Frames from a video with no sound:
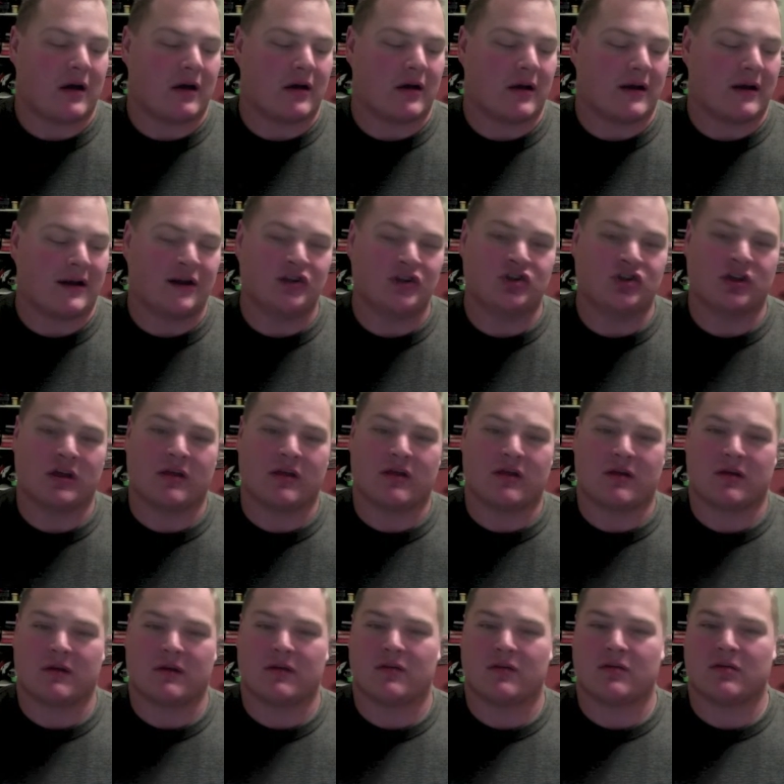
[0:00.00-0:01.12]
initially
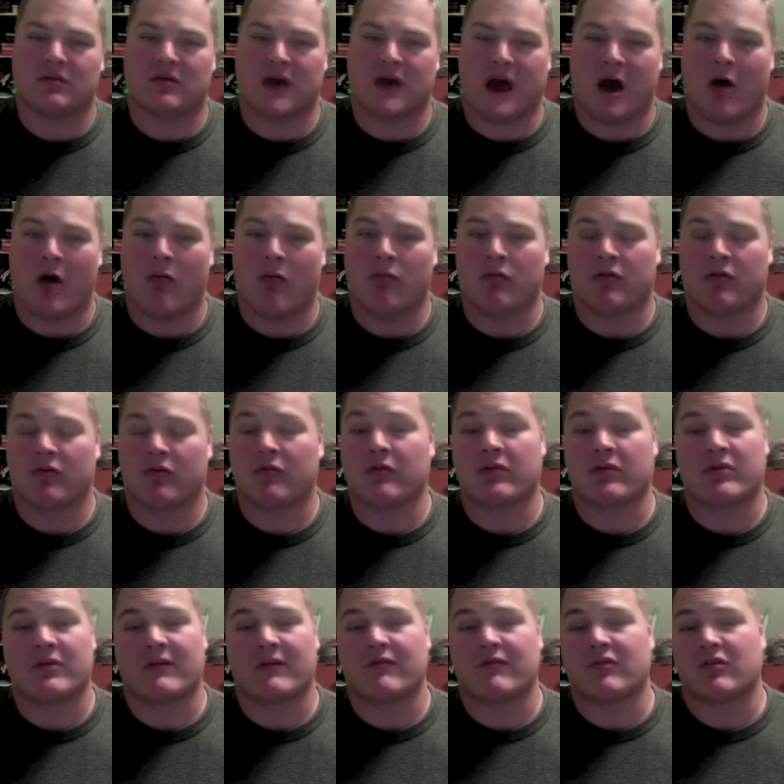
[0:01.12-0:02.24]
the album was only
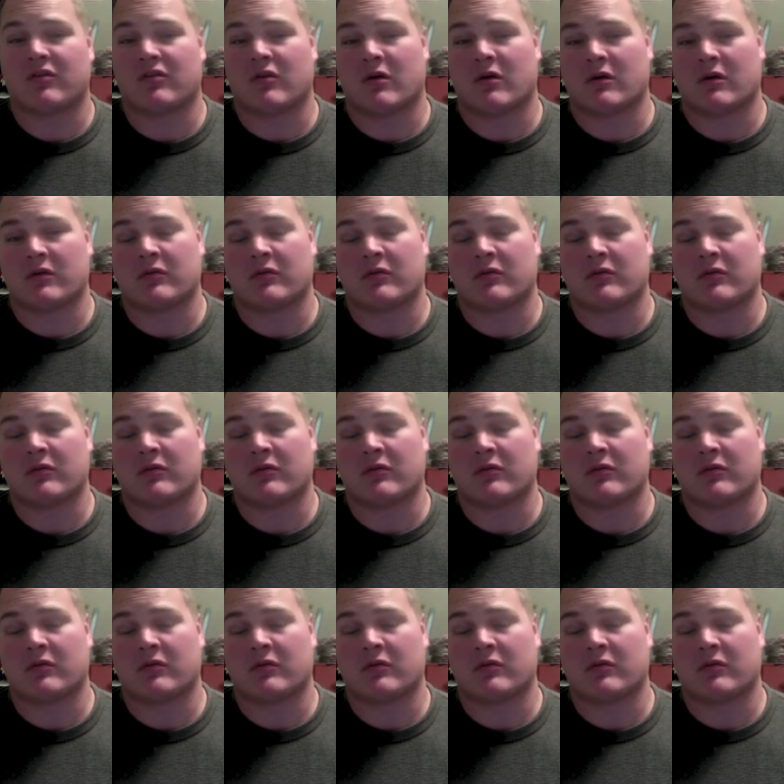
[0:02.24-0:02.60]
7 songs.